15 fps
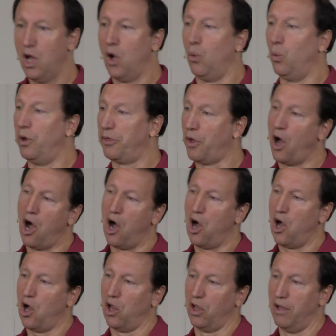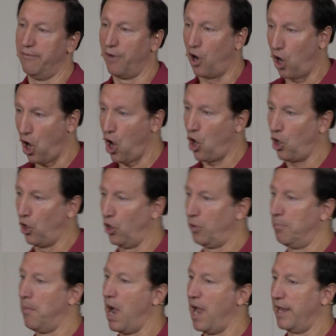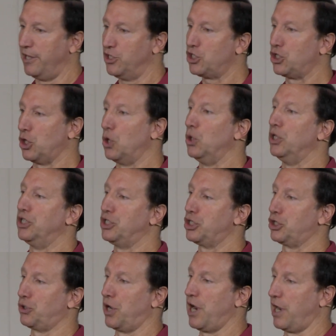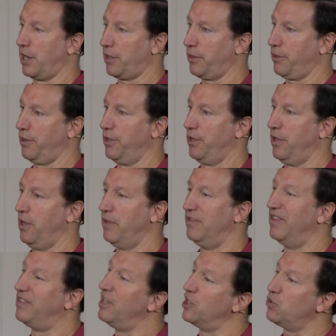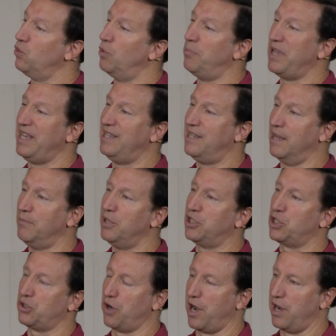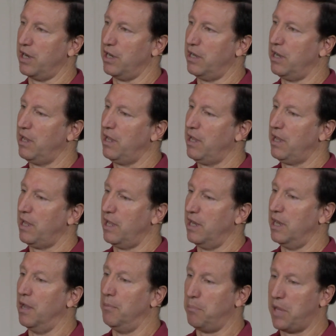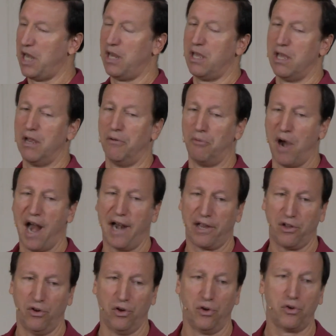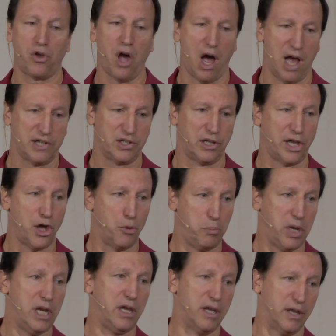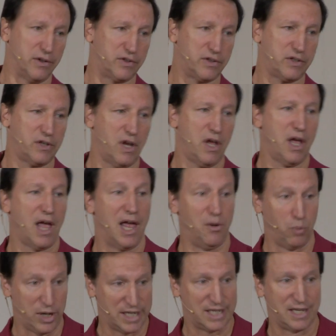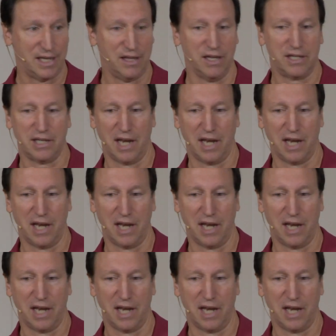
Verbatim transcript: with all of our heart, mind, soul, and strength, that this will be demonstrated in immediate, radical, costly obedience. And we see this in